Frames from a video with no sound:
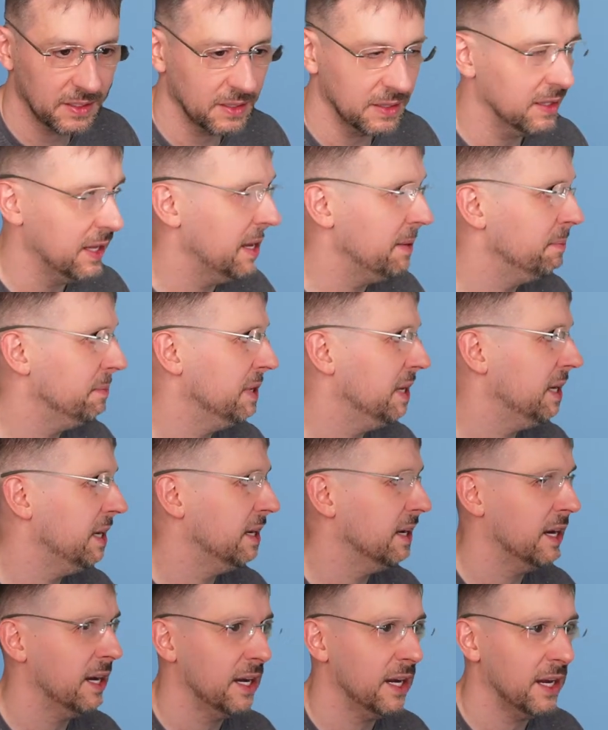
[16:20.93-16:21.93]
Let
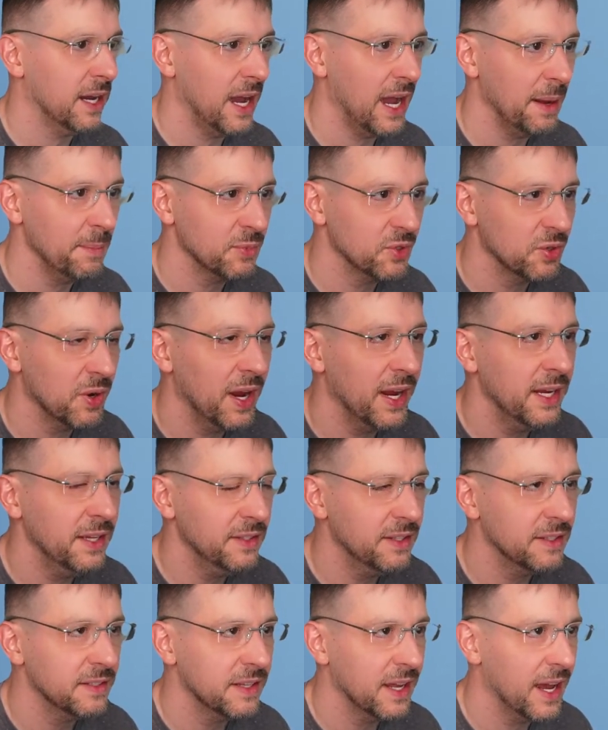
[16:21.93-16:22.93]
me. I'm
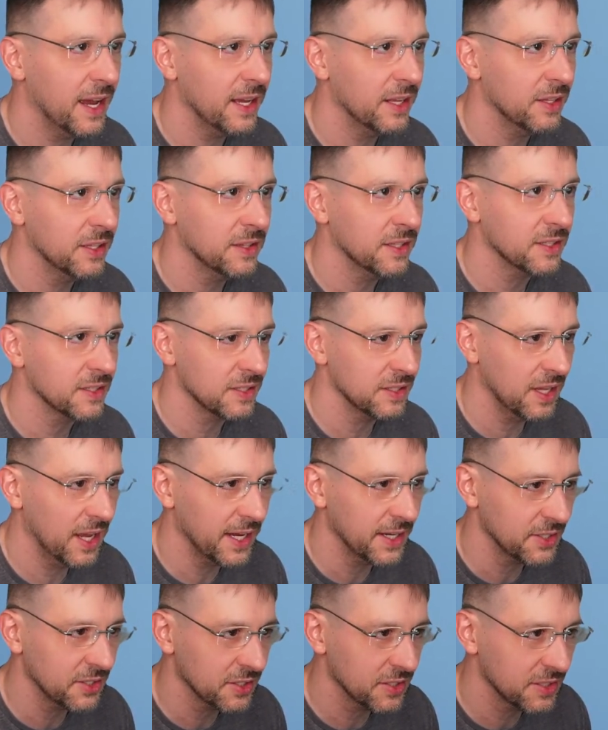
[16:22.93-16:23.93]
trying to dial in this
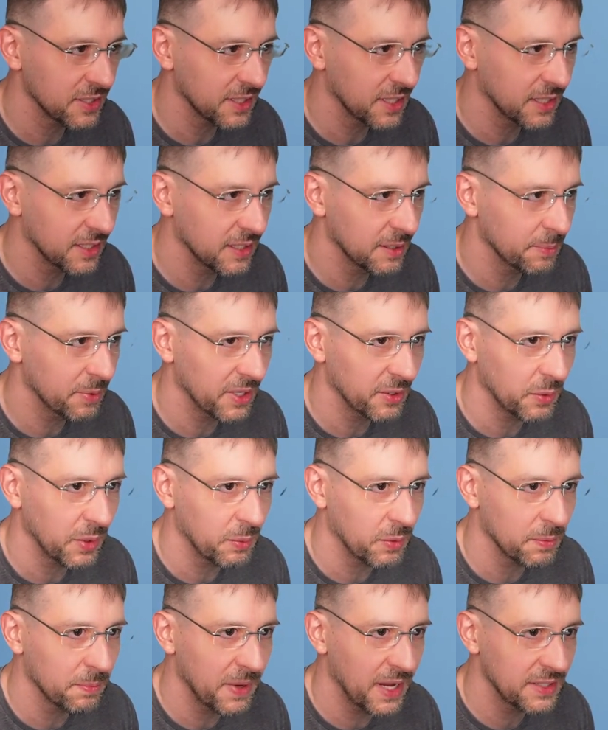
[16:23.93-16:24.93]
light just to get into play. We
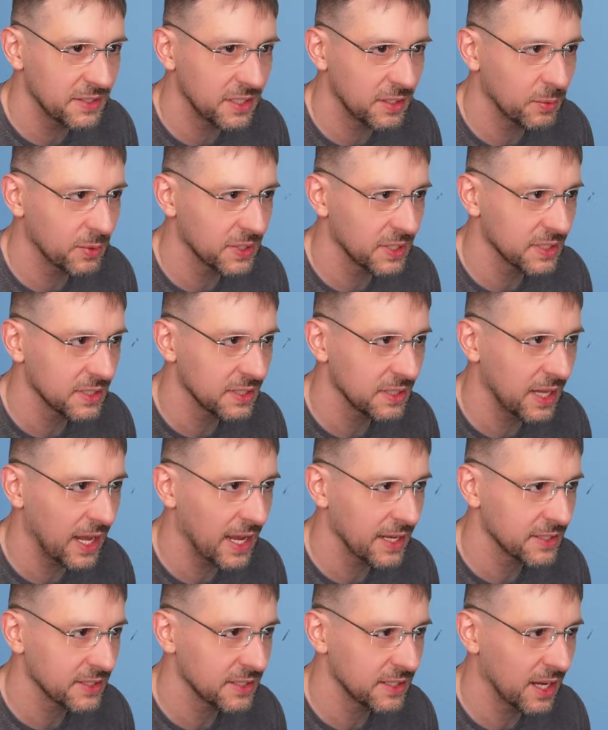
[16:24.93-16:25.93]
were messing with this
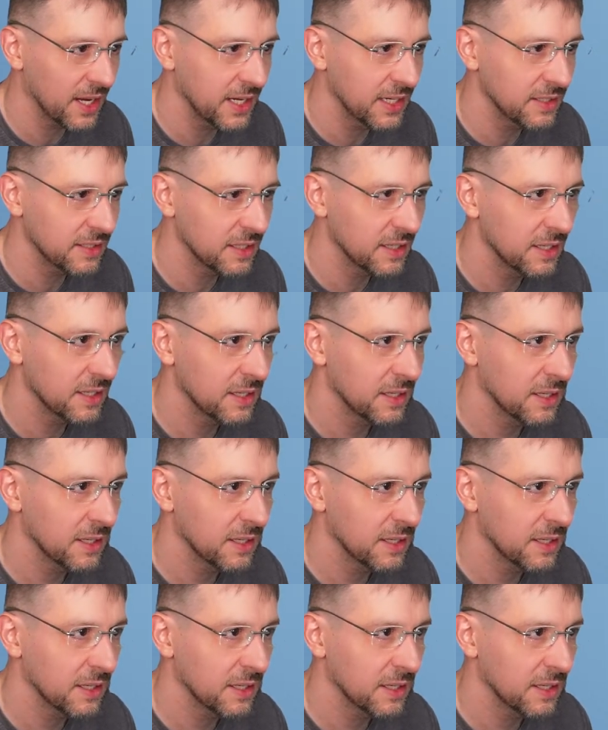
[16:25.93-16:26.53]
last night.